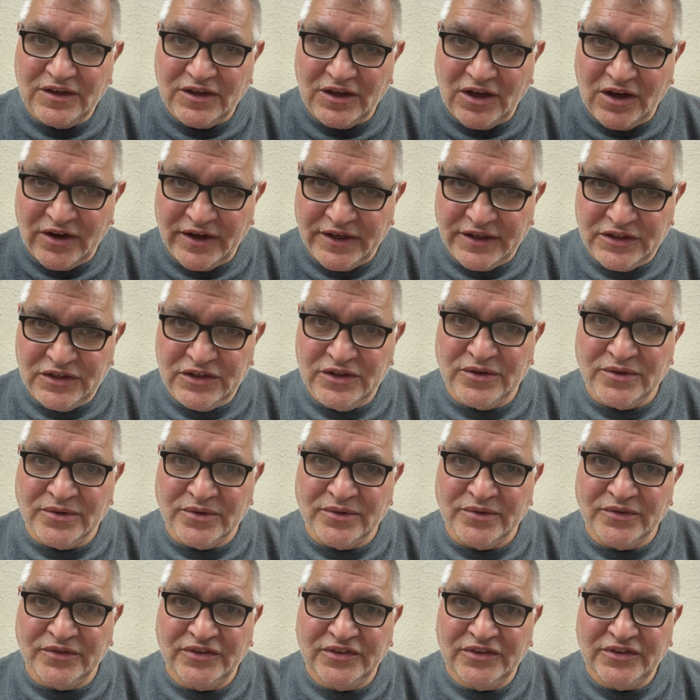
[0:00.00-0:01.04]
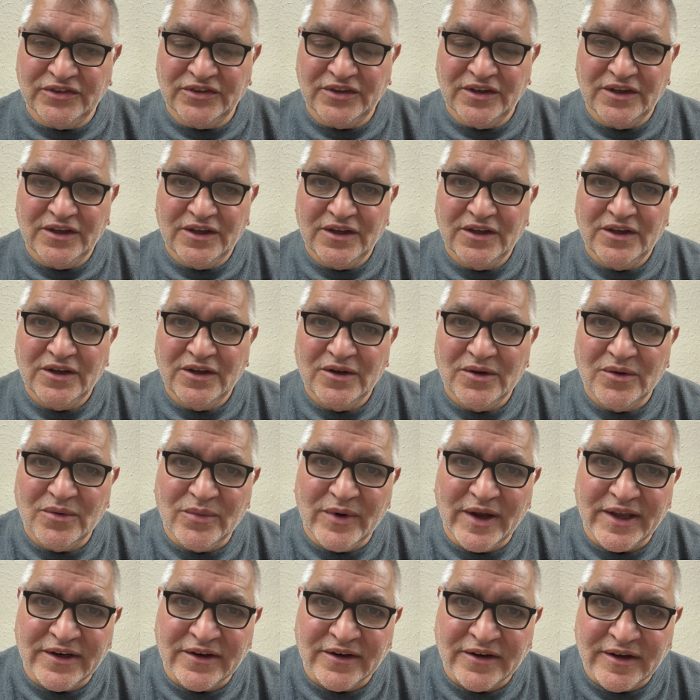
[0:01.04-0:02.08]
I use
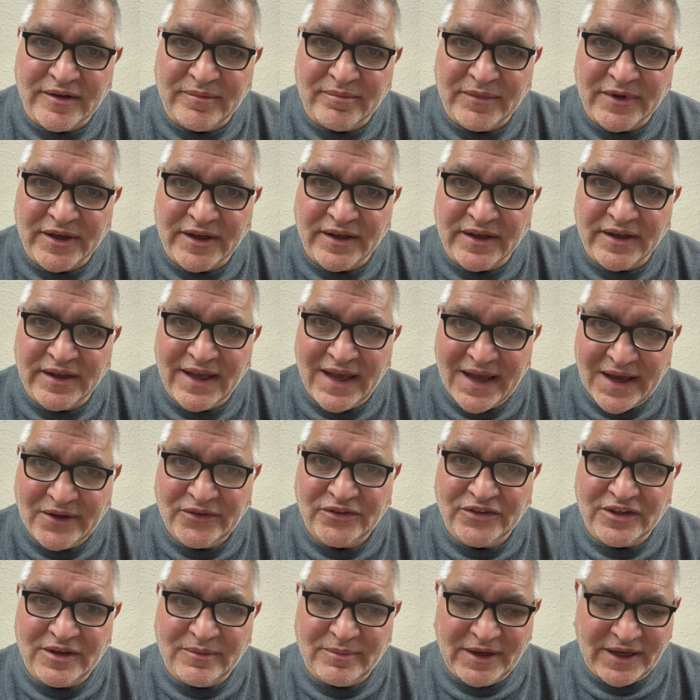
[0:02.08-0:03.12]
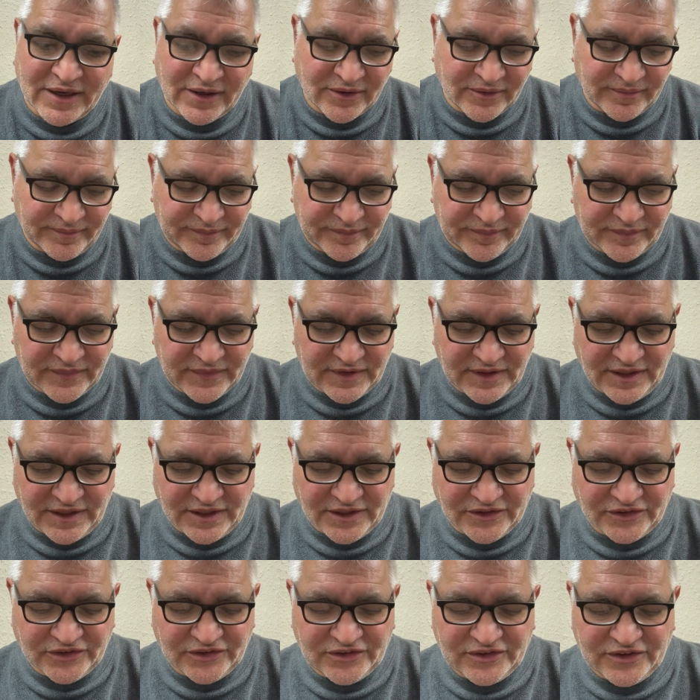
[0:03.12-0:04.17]
when I'm out and about
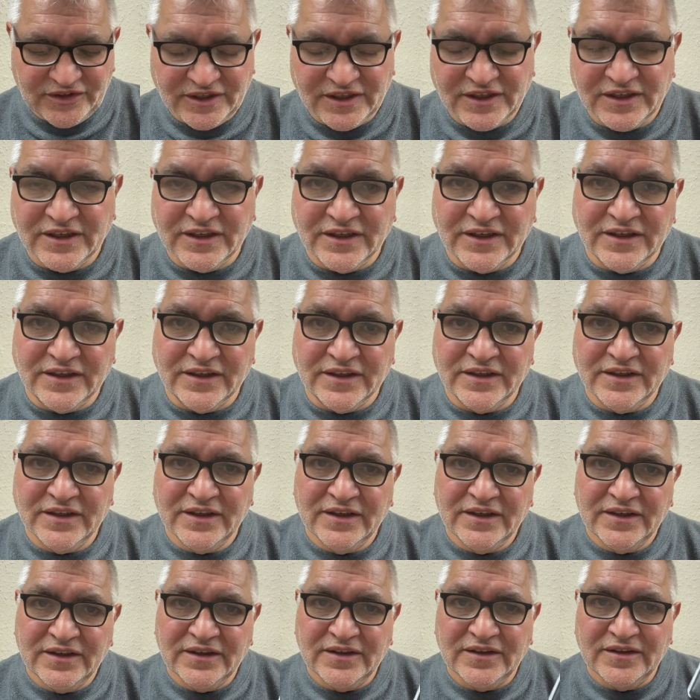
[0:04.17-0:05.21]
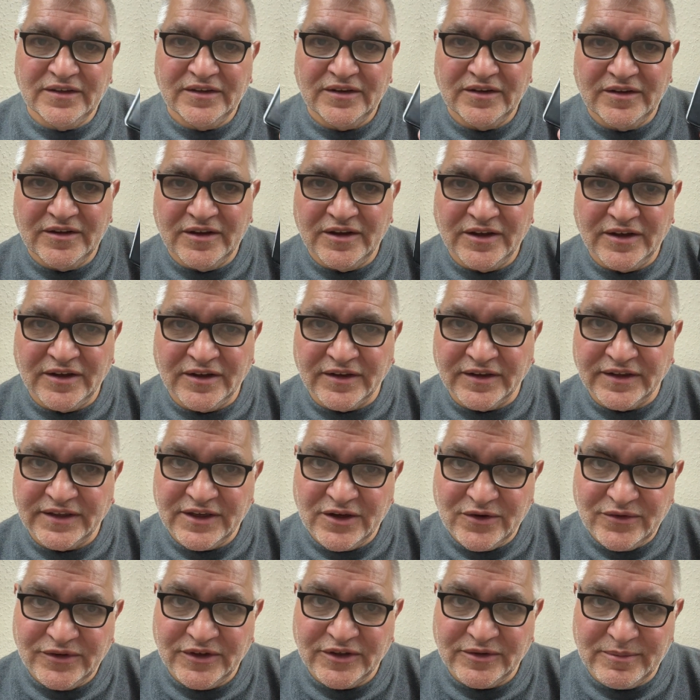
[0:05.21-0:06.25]
is the
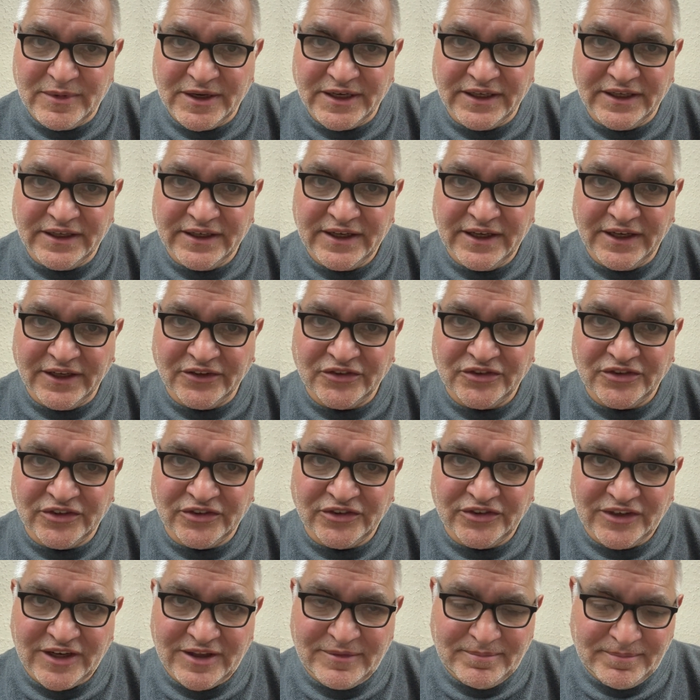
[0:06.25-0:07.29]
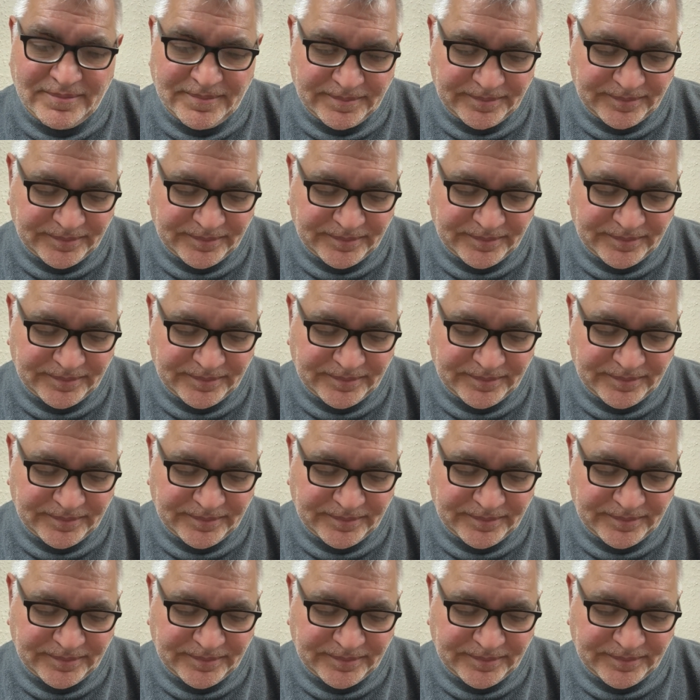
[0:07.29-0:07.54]
Guildford Mini Extra Slim.